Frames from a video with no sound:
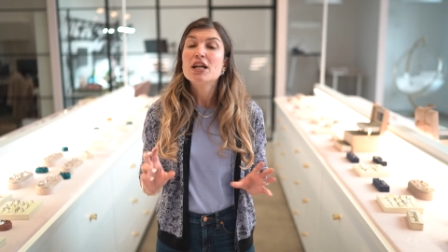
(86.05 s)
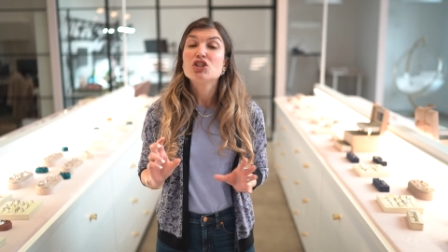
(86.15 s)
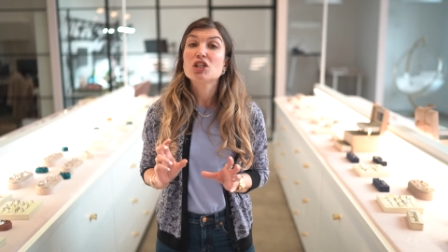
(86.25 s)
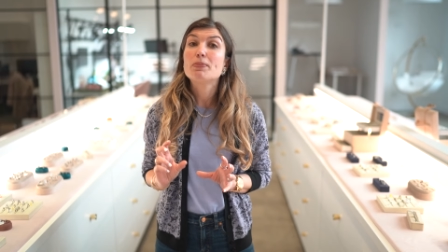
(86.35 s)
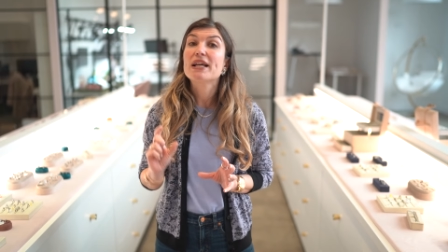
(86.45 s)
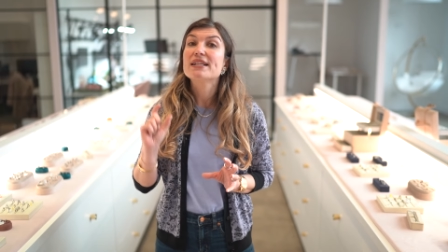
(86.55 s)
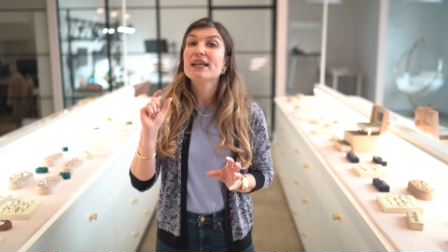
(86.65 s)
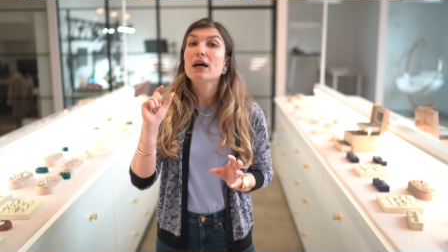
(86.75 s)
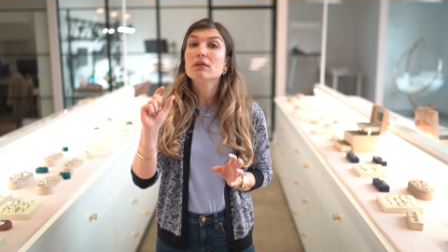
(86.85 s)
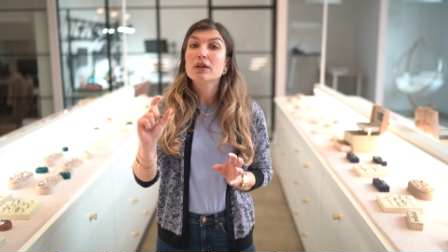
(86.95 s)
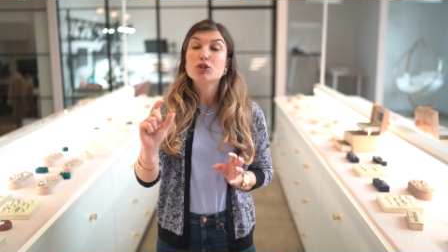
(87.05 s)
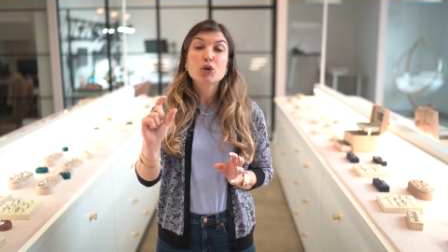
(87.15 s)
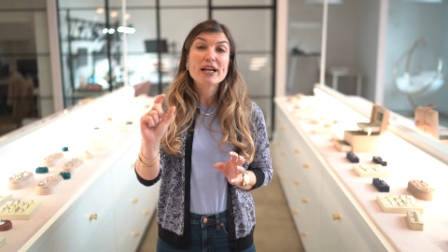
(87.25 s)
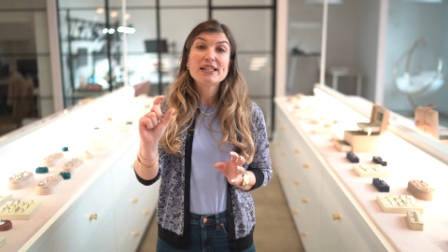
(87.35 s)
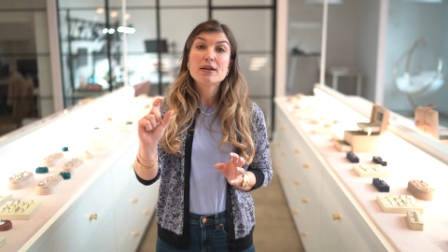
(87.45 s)
just because a
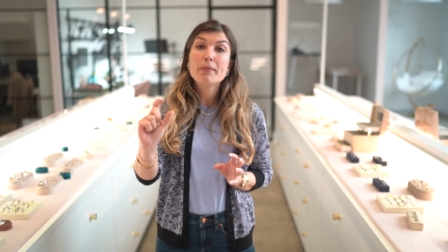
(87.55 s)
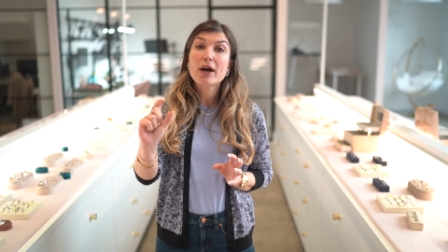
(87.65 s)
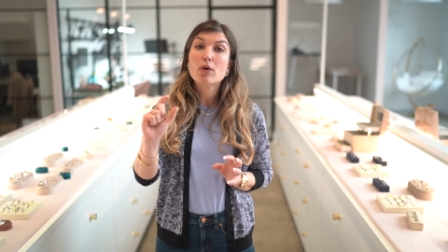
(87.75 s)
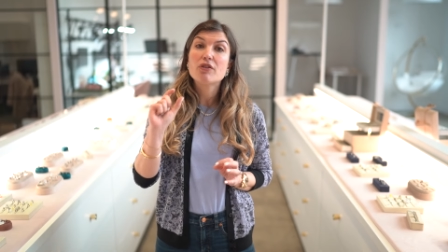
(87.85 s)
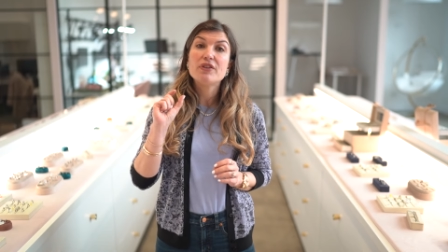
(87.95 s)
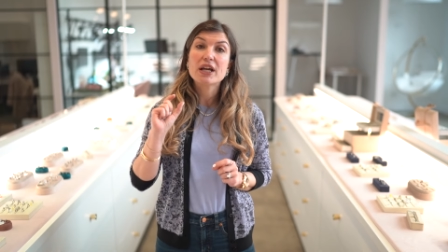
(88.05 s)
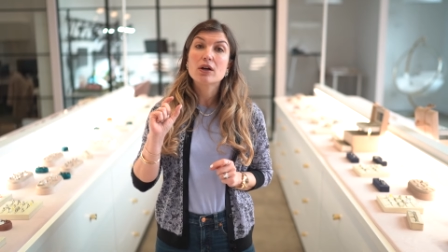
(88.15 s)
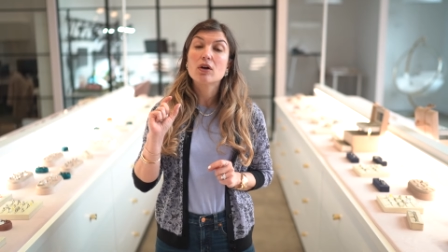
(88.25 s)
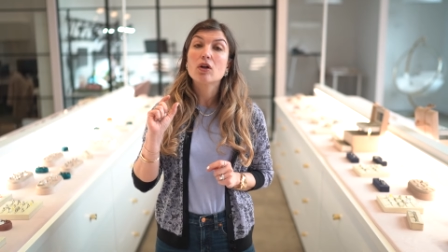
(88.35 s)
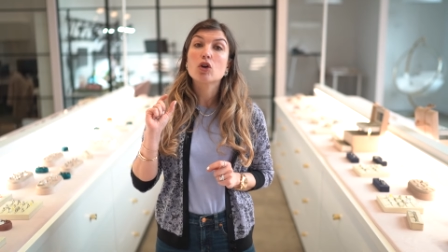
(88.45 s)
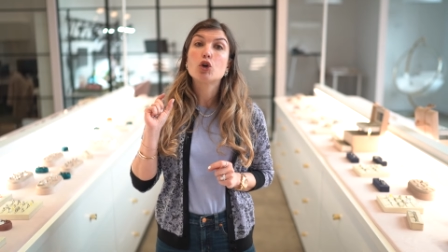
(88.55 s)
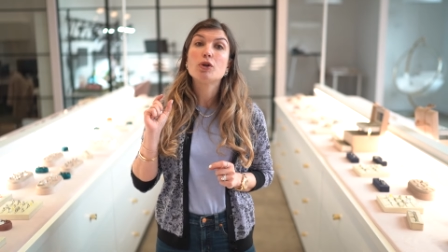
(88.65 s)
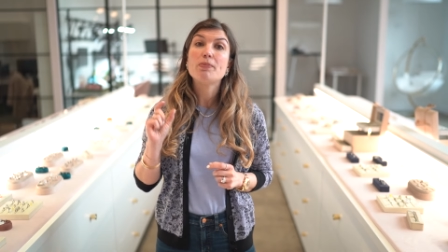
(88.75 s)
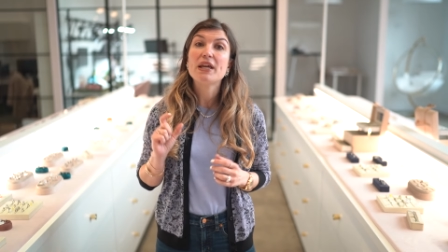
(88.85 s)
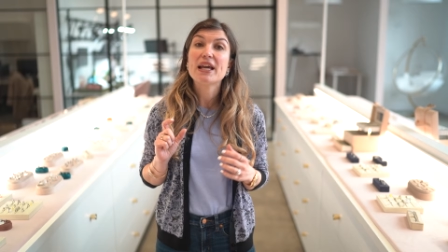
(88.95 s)
trace amount of nickel
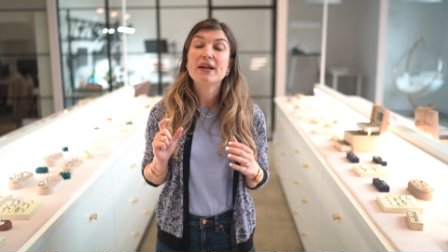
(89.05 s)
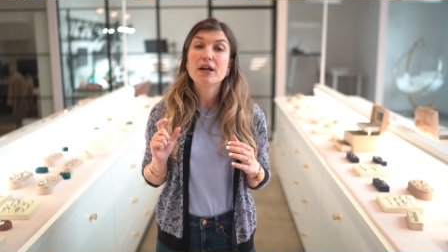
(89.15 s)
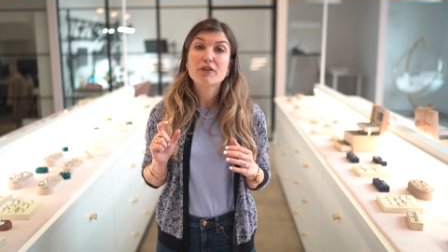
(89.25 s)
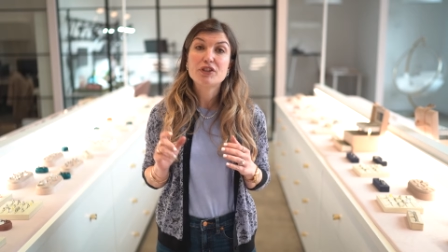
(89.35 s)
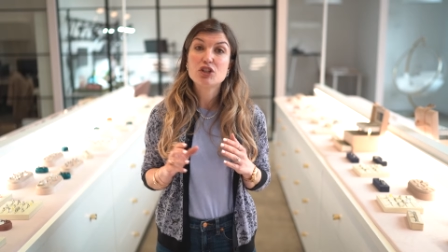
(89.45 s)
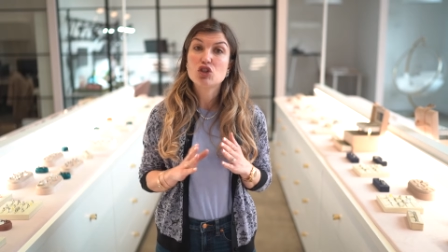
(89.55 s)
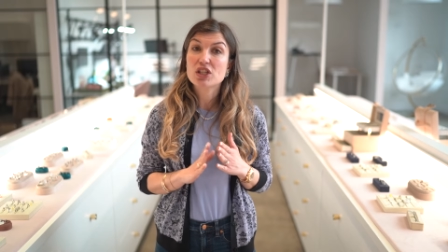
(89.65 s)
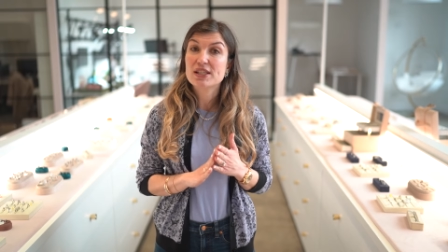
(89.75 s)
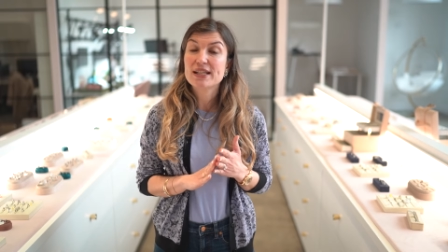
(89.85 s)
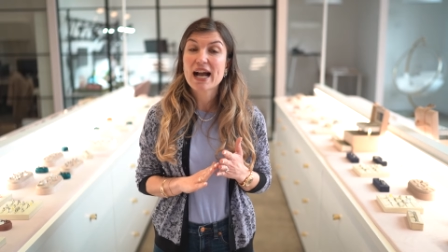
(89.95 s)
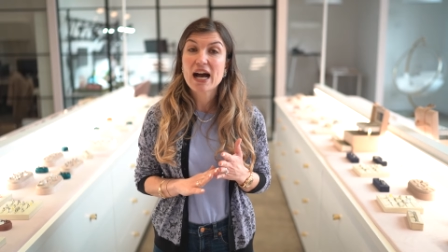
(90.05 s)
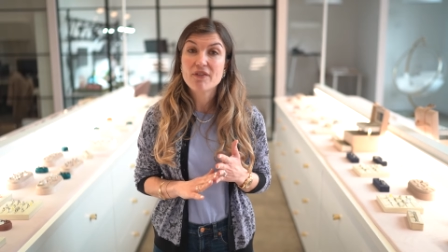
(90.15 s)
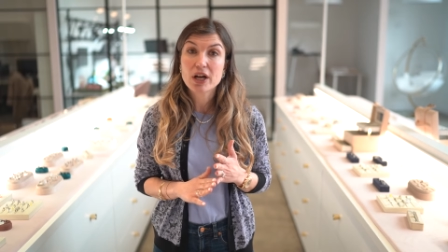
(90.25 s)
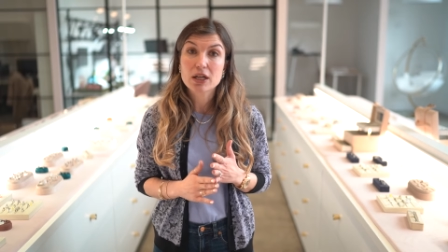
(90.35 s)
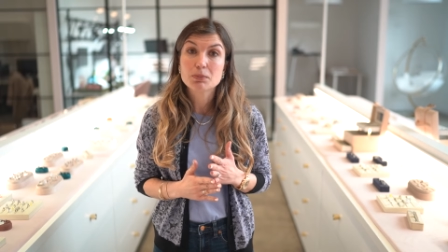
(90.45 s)
could be enough to just
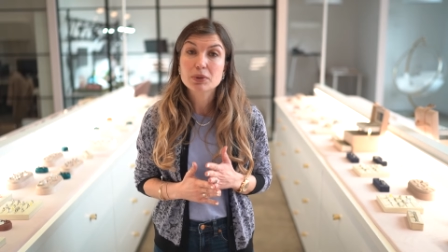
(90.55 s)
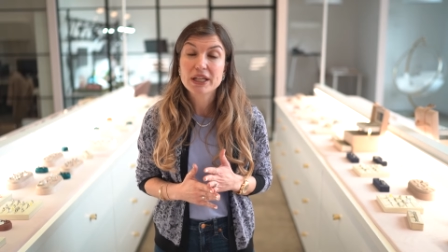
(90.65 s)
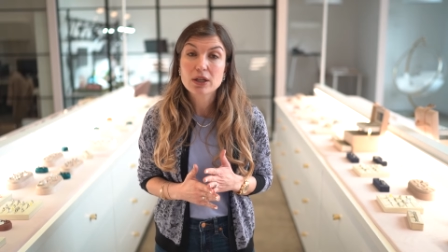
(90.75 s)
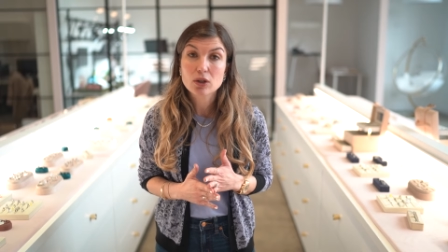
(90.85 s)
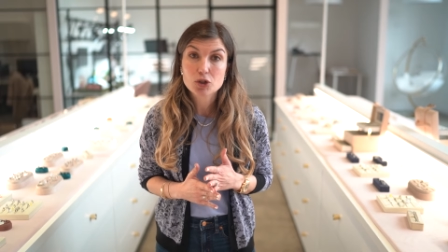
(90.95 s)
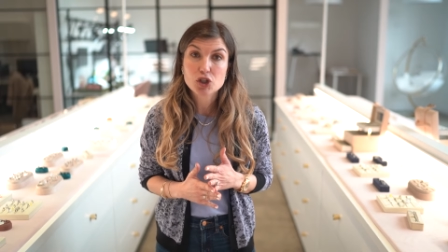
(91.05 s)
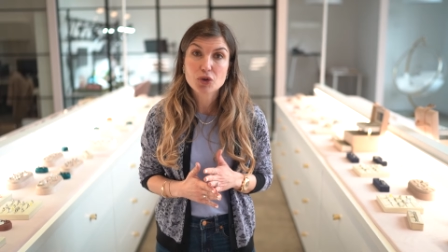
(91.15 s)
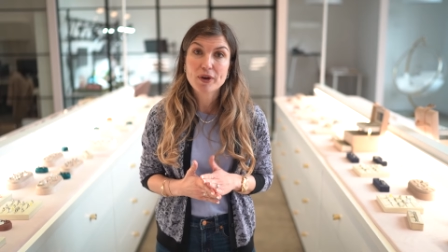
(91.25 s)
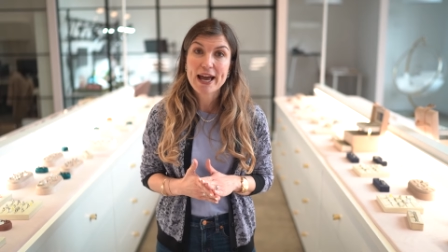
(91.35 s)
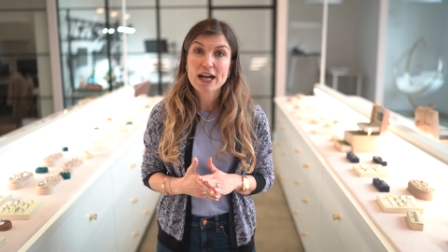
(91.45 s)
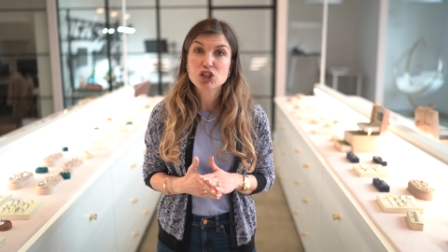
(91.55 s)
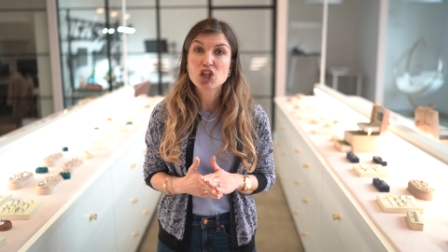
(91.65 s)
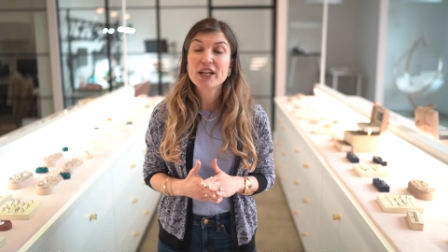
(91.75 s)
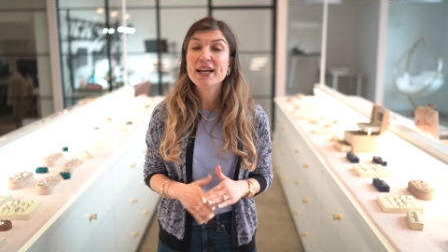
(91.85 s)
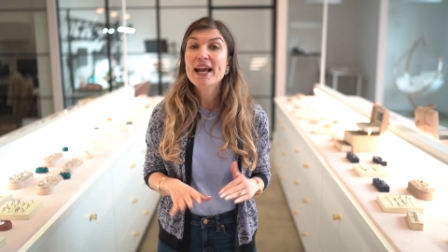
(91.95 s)
have a complete allergic
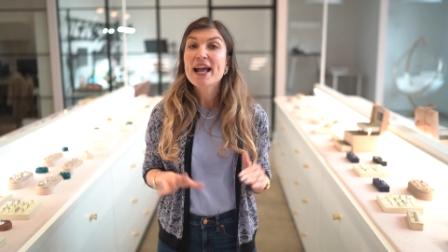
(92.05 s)
reaction.